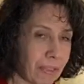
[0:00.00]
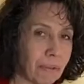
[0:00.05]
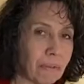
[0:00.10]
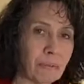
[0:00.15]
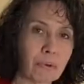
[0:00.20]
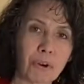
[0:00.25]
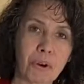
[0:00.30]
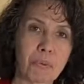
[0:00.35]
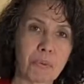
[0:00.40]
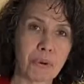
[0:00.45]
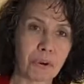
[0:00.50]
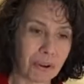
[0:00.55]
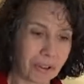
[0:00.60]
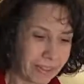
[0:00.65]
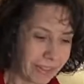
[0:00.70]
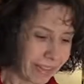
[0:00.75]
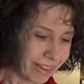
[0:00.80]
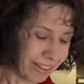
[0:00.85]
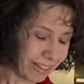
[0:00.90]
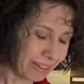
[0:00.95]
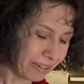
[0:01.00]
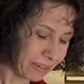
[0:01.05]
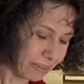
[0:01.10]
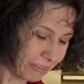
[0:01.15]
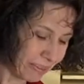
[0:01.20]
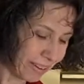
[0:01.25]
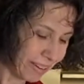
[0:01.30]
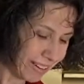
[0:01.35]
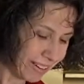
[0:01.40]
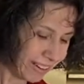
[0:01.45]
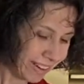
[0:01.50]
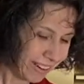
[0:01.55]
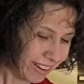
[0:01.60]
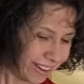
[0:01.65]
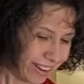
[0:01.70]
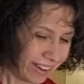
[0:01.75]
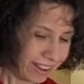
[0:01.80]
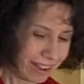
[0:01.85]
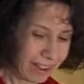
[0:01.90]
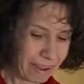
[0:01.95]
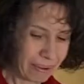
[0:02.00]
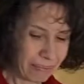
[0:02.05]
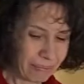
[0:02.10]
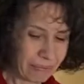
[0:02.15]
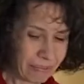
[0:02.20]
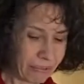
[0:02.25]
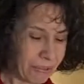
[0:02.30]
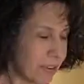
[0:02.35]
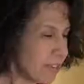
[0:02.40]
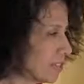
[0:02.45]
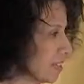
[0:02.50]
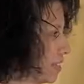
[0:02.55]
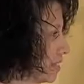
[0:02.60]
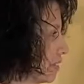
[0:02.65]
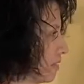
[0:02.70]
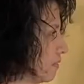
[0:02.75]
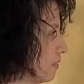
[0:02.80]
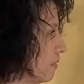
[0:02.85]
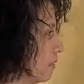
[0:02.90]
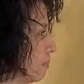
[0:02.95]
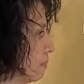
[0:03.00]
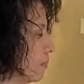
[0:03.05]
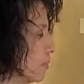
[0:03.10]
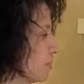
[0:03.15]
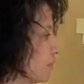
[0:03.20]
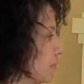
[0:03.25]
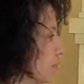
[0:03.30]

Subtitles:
we're going to work on that a little bit. For instance, if you want to